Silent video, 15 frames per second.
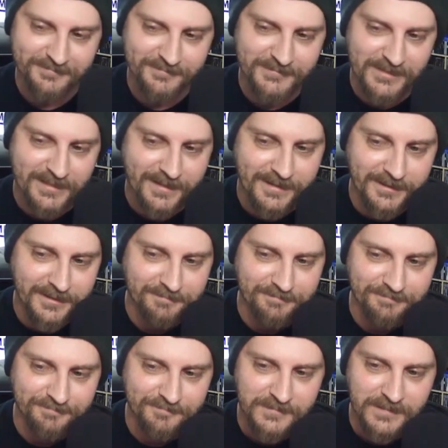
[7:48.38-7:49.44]
Slightly.
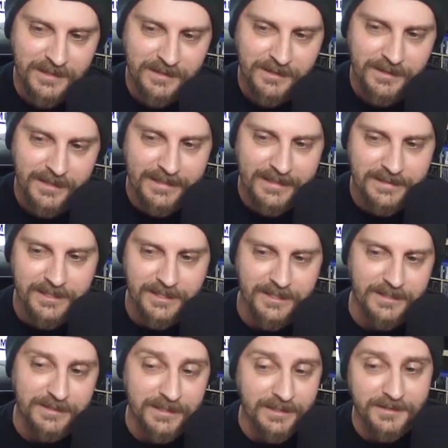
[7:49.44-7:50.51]
It
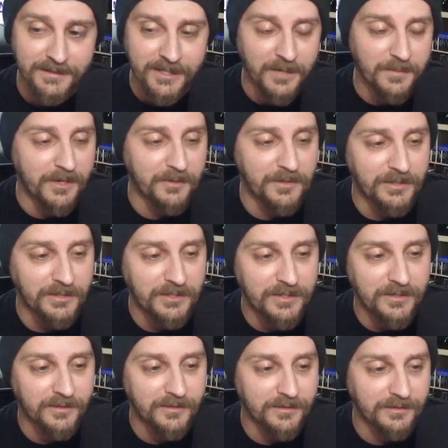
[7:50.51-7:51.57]
didn't come out in